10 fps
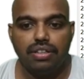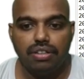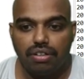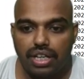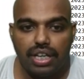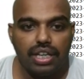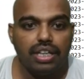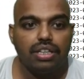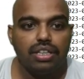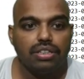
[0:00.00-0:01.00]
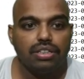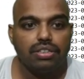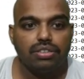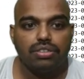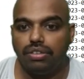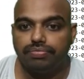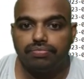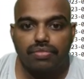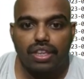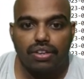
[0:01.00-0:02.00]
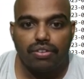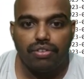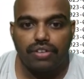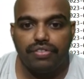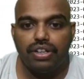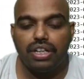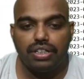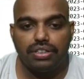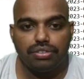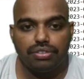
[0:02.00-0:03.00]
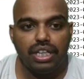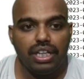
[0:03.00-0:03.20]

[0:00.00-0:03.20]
Okay, so what we learned today?